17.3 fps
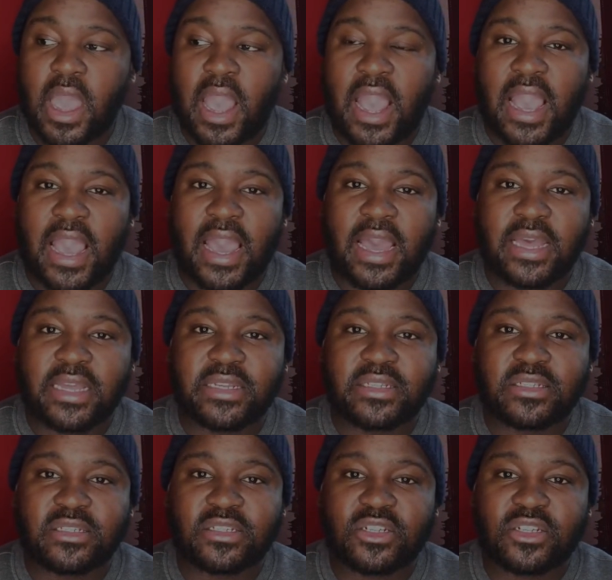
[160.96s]

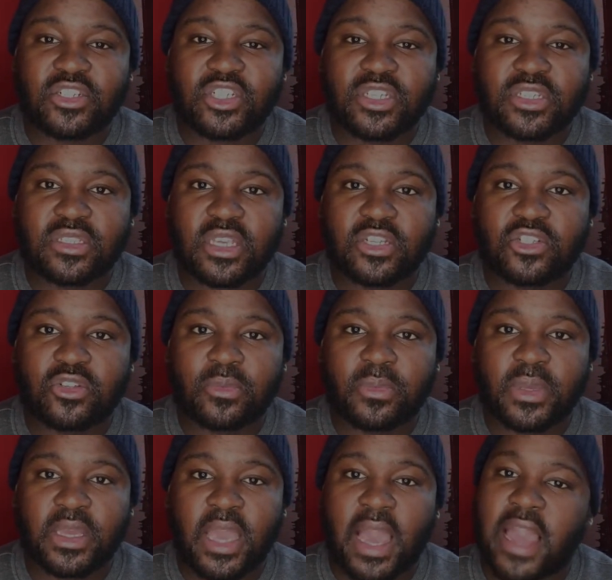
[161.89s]
And she said to
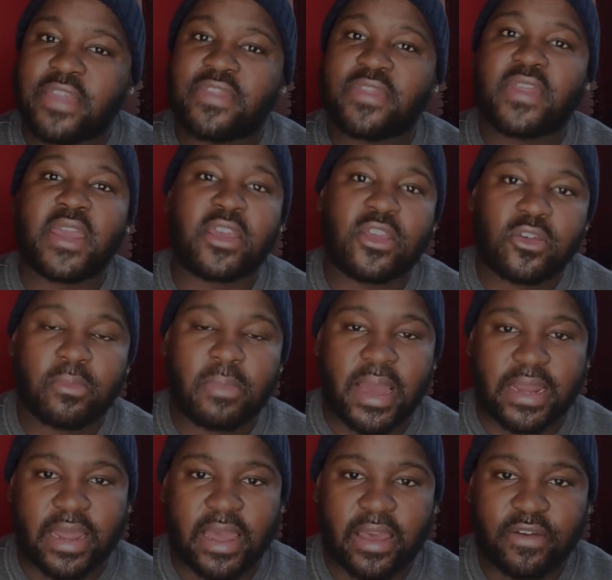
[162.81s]
me, I think you
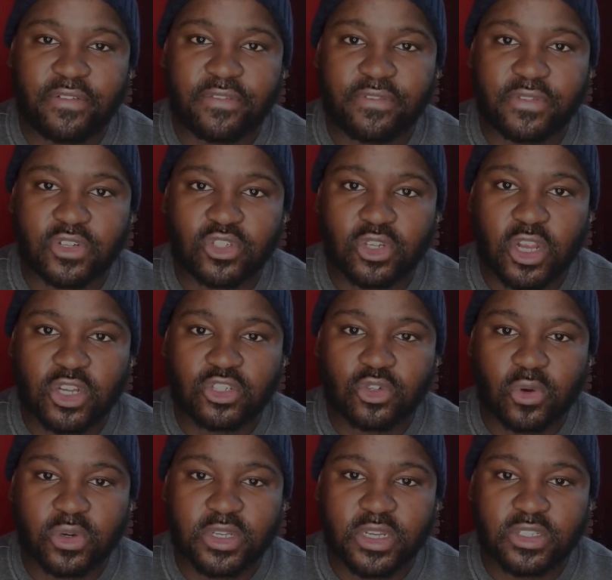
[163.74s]
might have a
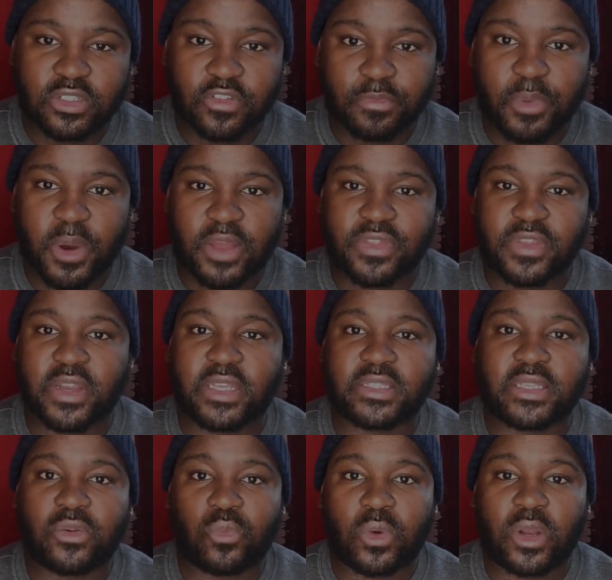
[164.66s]
shortness of breath. And I
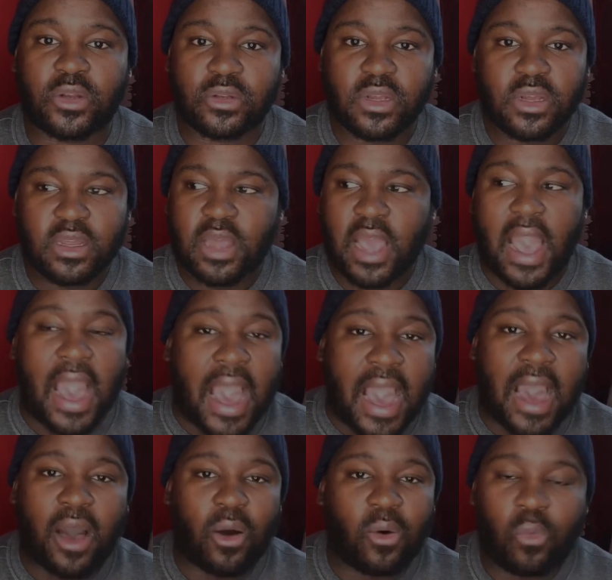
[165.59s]
said, what?
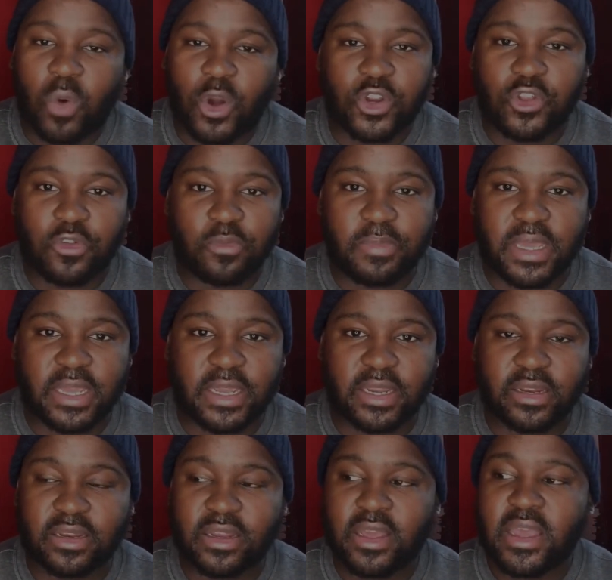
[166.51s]
How? What do you
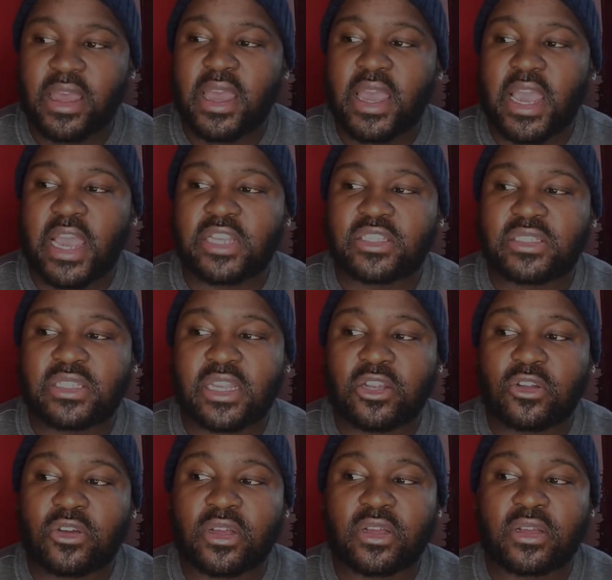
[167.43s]
mean? And she said,
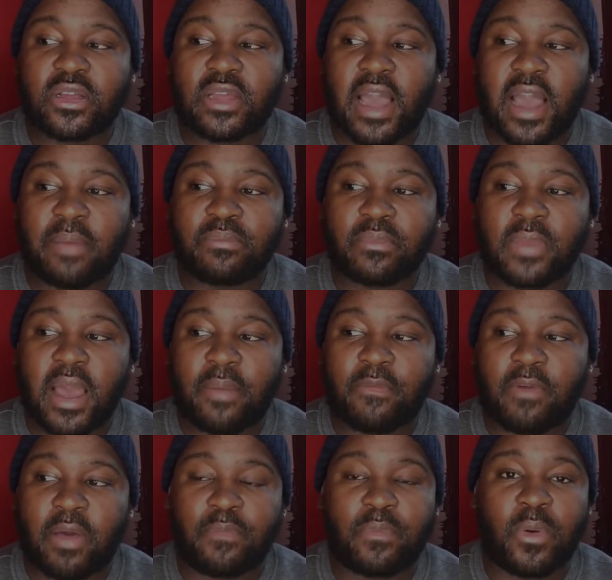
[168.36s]
look,
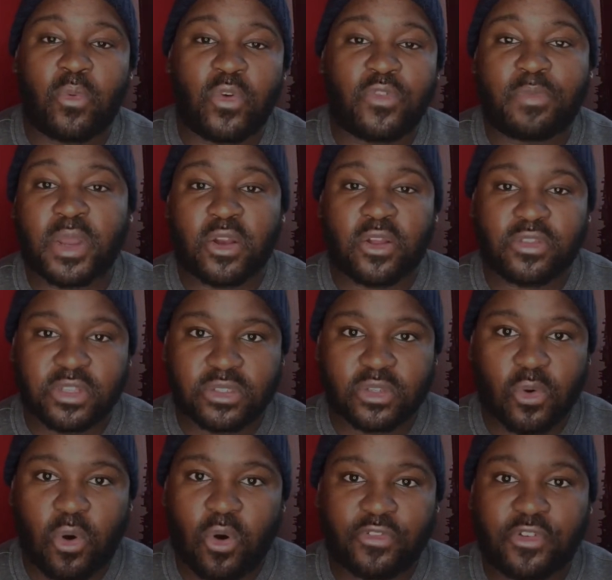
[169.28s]
we've been on this
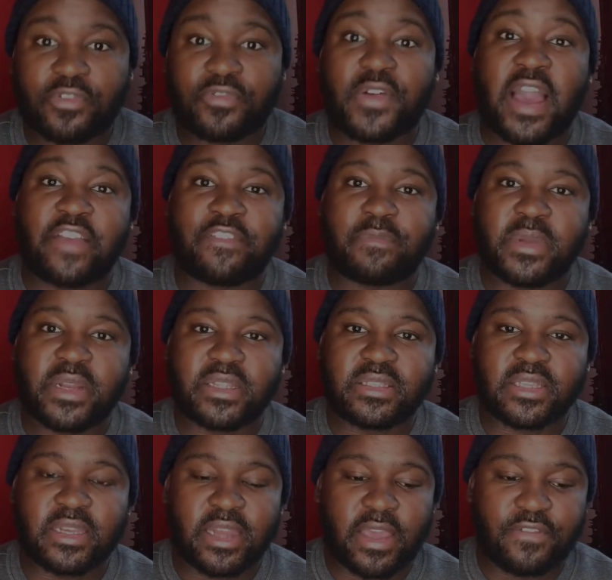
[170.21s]
call for 5
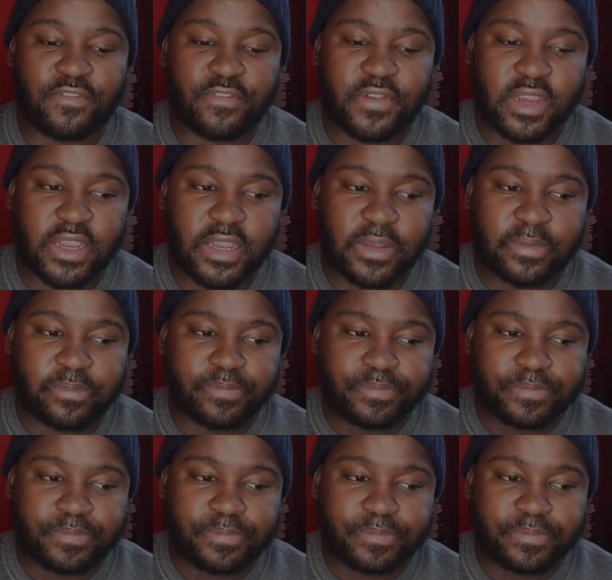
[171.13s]
minutes, and every